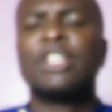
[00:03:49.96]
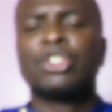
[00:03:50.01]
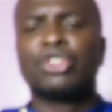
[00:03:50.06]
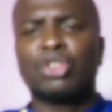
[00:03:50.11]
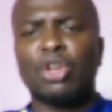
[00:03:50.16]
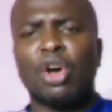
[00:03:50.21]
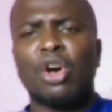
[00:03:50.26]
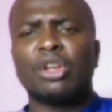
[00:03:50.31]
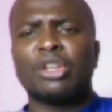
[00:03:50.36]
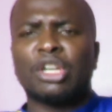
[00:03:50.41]

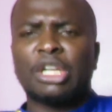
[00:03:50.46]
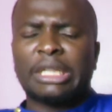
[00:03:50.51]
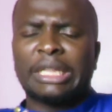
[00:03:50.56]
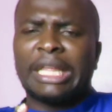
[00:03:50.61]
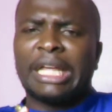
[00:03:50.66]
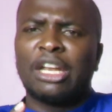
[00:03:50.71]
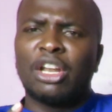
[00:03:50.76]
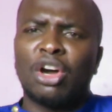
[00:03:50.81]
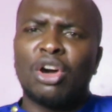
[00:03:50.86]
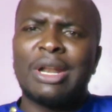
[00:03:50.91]
So
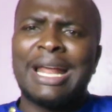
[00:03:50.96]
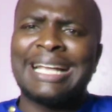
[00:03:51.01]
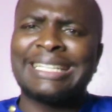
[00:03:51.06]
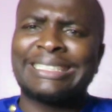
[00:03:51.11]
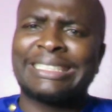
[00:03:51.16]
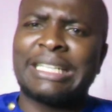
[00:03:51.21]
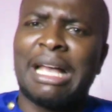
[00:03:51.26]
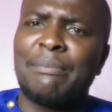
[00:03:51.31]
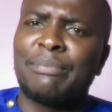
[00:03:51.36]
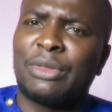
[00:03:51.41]
the Lord
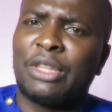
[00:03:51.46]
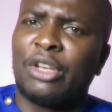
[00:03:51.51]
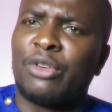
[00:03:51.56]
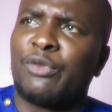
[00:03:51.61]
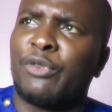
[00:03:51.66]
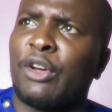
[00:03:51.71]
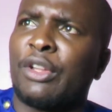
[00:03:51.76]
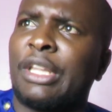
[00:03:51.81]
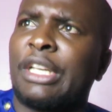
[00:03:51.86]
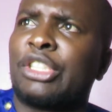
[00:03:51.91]
has something
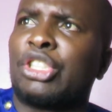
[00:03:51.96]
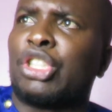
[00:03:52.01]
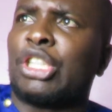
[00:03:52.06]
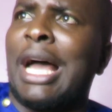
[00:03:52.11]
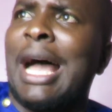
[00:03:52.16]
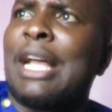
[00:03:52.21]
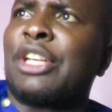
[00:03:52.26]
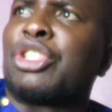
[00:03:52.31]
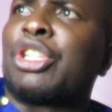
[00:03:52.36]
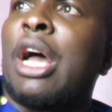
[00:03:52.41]
for the
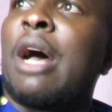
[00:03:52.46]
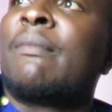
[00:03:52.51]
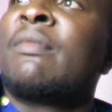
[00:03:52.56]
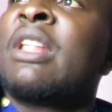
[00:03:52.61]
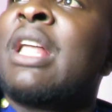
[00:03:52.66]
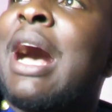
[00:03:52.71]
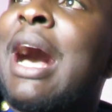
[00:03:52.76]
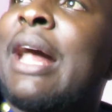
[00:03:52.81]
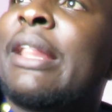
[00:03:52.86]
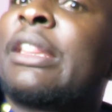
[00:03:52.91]
church.
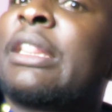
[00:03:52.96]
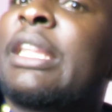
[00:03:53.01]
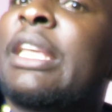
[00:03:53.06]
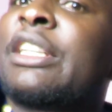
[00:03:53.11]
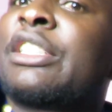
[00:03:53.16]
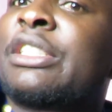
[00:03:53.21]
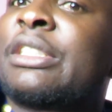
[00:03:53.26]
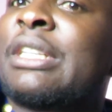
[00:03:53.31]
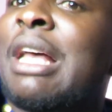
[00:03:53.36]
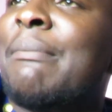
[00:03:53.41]
And
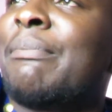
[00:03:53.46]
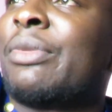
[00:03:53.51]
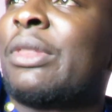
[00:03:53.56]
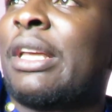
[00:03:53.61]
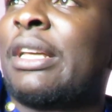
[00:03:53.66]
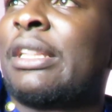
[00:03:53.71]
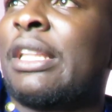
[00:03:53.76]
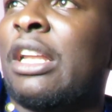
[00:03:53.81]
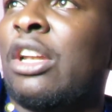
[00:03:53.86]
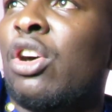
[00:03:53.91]
this
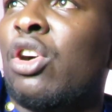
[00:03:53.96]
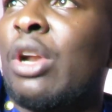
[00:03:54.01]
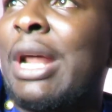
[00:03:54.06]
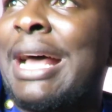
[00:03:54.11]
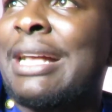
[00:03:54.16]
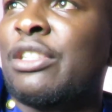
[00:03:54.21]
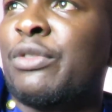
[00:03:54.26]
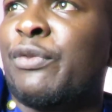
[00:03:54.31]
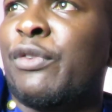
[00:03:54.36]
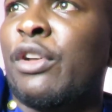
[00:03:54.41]
something the Lord
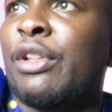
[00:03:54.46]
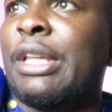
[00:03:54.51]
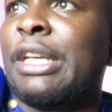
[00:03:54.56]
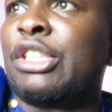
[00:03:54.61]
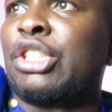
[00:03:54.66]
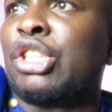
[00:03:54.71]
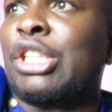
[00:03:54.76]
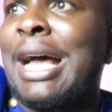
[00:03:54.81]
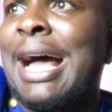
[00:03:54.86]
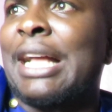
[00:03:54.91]
has for
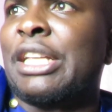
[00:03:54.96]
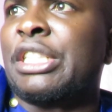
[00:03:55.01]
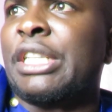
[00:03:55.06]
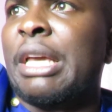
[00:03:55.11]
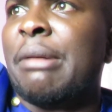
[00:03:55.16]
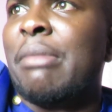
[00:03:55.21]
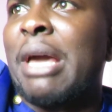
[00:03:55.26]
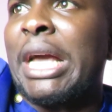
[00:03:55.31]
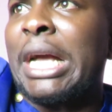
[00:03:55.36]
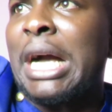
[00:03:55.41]
the church.
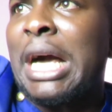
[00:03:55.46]
So